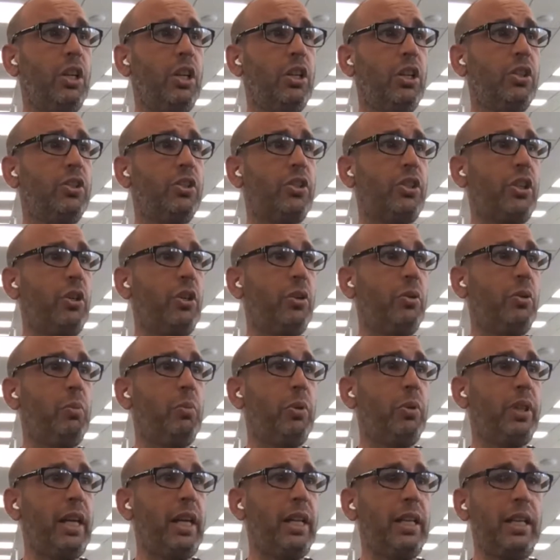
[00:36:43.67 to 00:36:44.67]
So
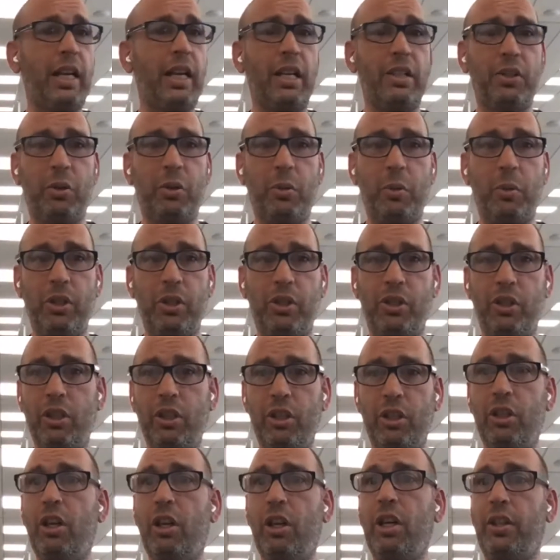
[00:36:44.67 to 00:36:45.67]
with that last
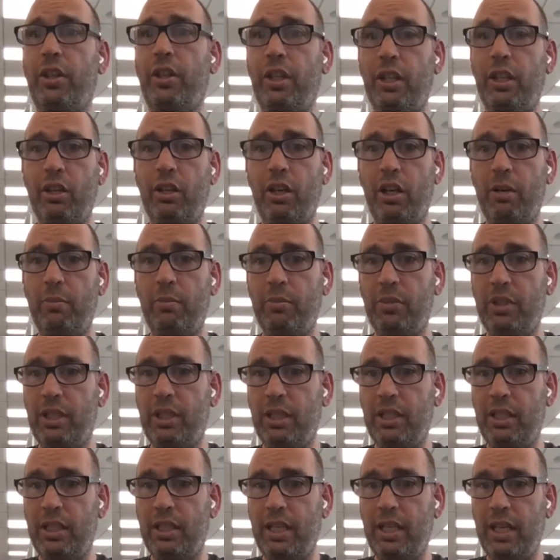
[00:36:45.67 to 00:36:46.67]
question, I think I'm
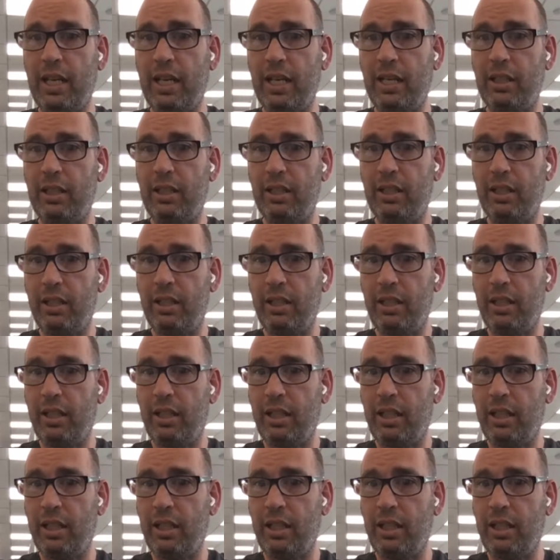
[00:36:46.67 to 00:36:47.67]
done.
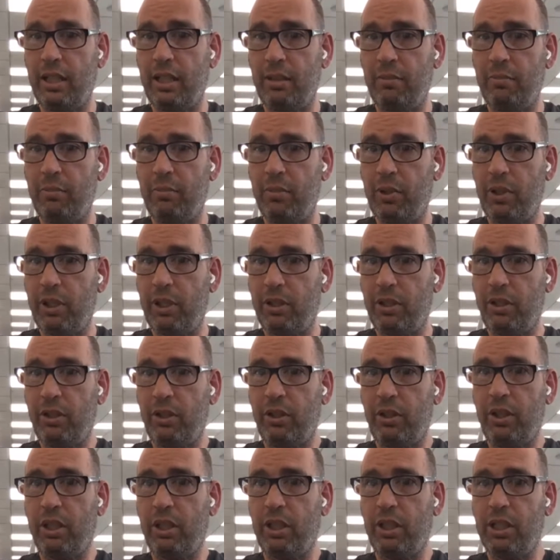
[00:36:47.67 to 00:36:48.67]
I
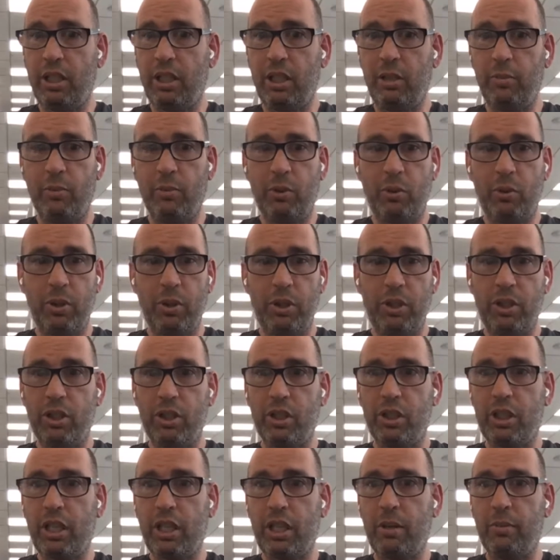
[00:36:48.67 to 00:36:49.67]
don't think there's any more
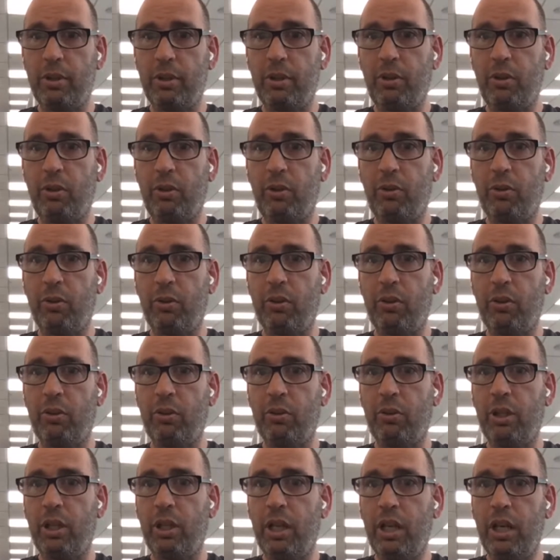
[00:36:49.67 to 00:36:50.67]
questions coming
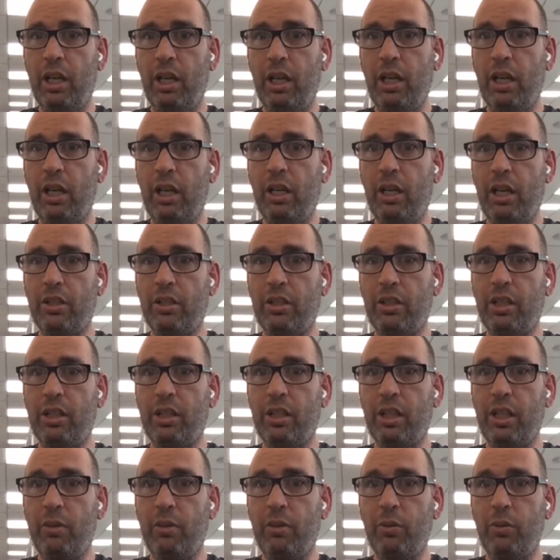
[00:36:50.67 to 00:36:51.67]
through. As I
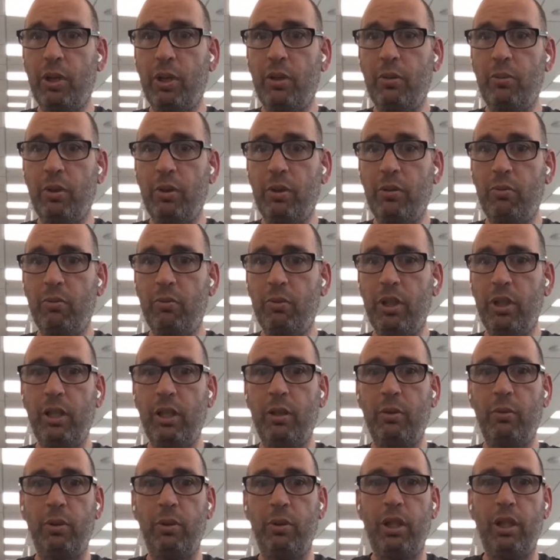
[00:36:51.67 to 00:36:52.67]
said, we're
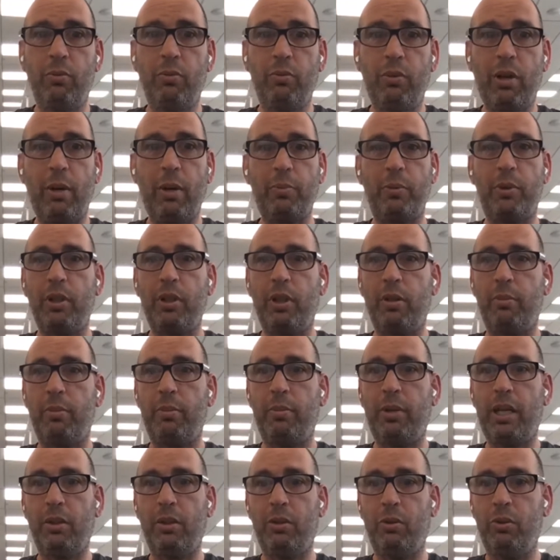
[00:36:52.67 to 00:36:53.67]
really rapt
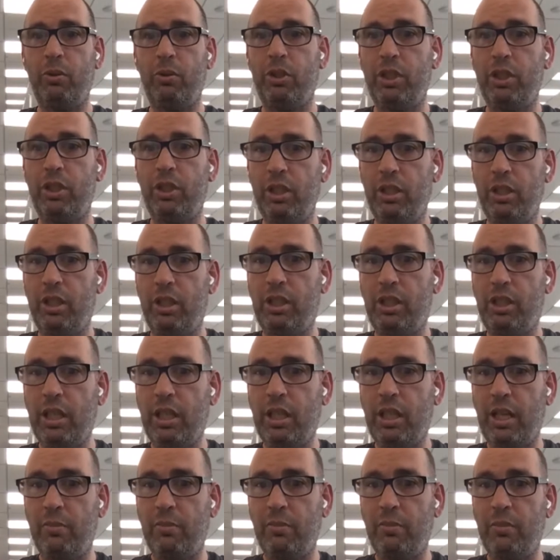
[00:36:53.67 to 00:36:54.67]
about launching
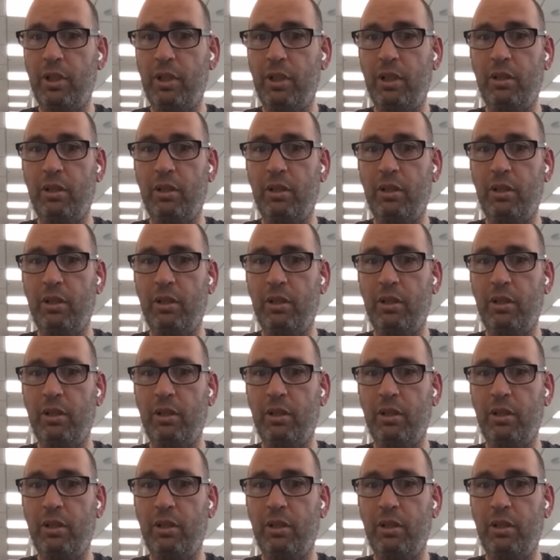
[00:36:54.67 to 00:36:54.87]
this new